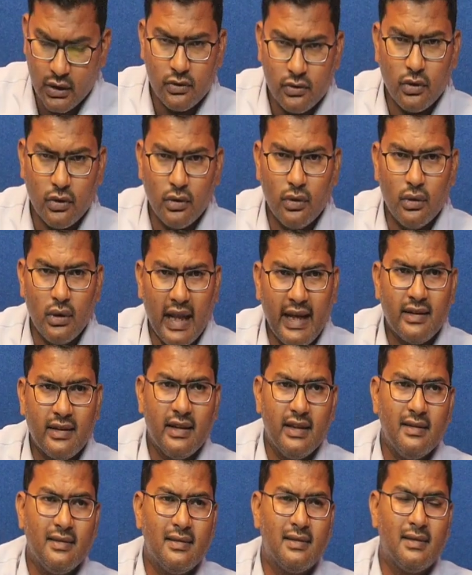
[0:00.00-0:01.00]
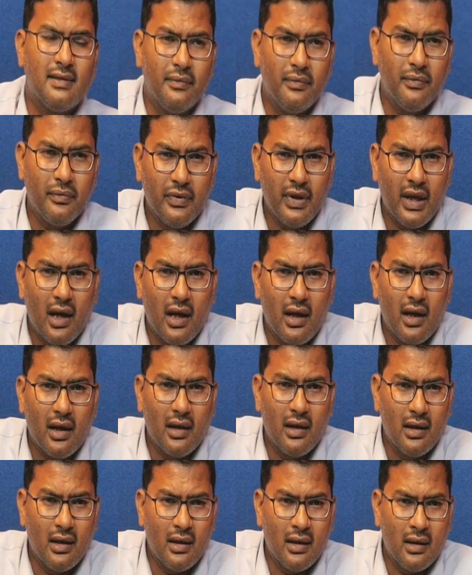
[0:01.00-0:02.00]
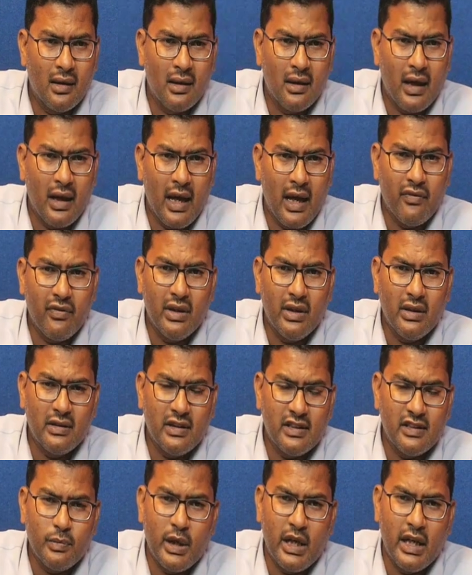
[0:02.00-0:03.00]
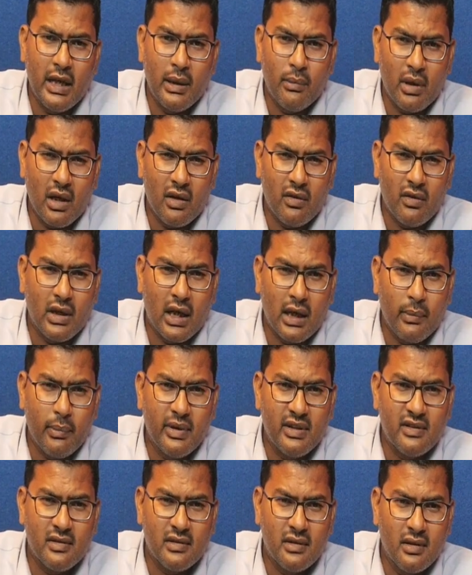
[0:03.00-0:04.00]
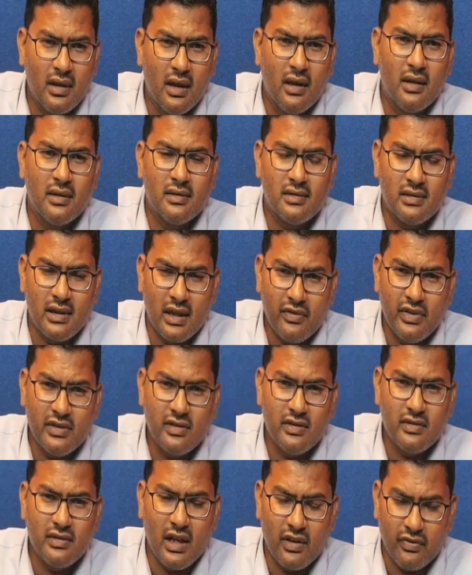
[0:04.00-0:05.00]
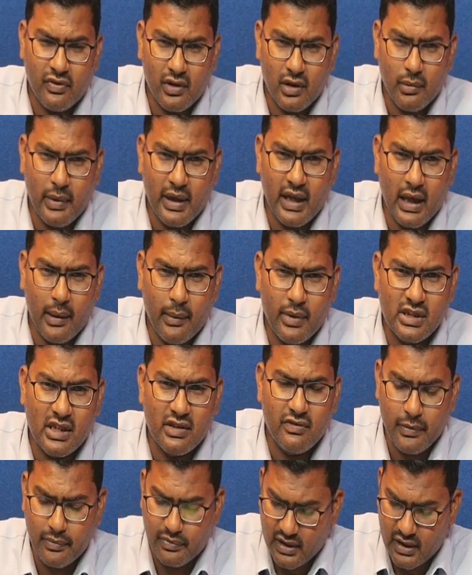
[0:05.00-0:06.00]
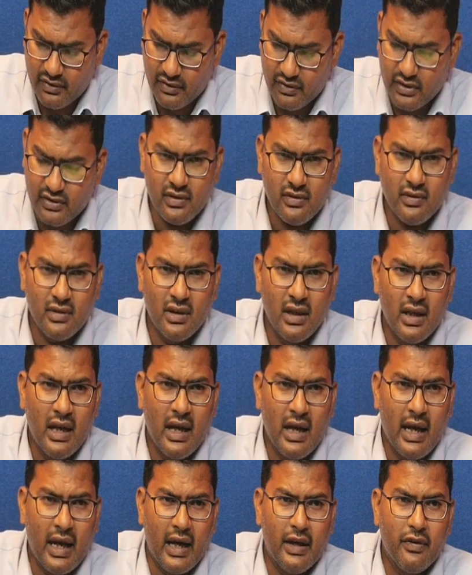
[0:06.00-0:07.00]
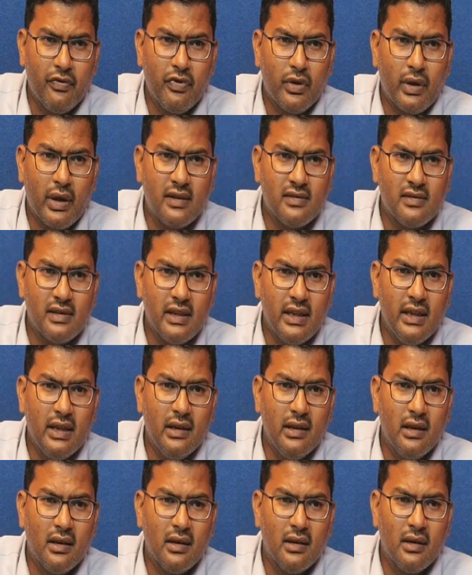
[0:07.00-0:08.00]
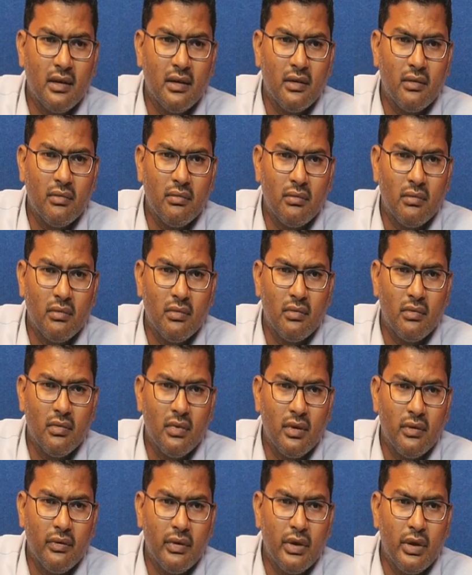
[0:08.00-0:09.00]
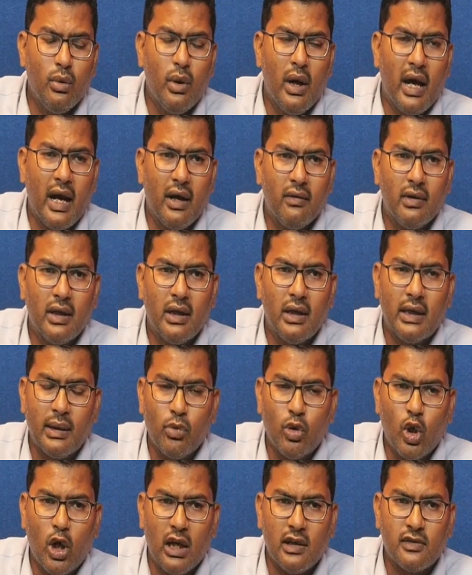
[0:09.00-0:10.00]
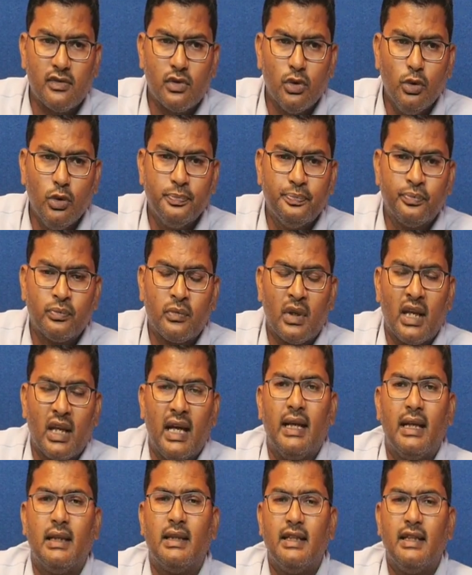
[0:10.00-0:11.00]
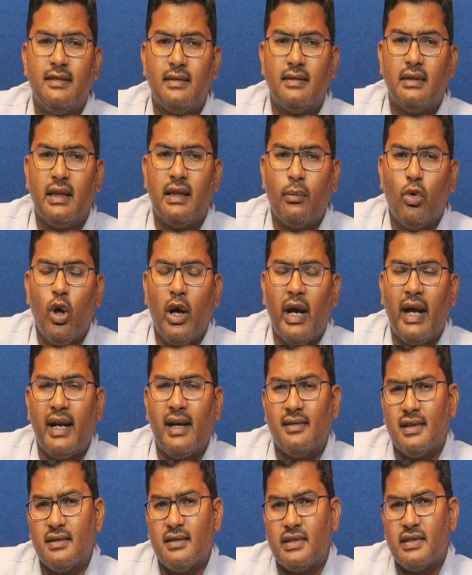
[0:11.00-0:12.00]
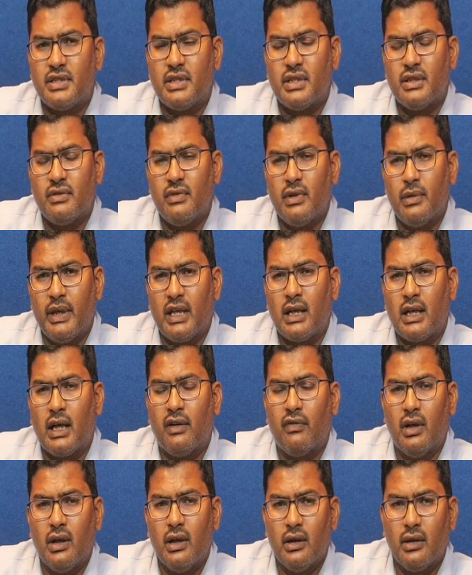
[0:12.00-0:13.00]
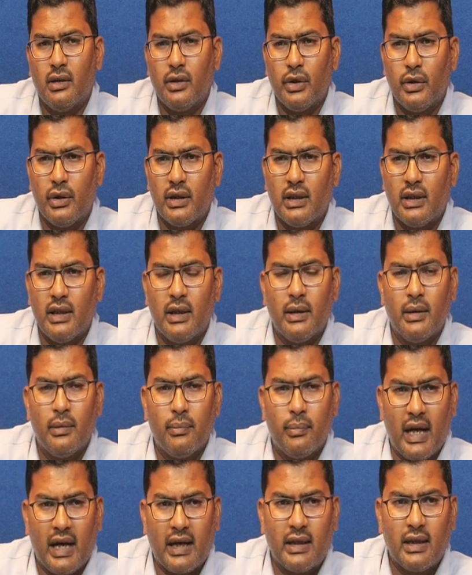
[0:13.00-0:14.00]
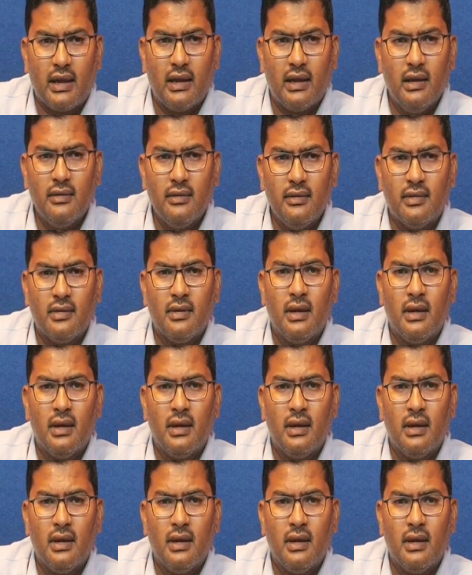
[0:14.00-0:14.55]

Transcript: So like this we are having these many number of database services offered by Amazon Web Services, and if you can see we do have a demo also, and this demo hands-on session will be covered during the practicals.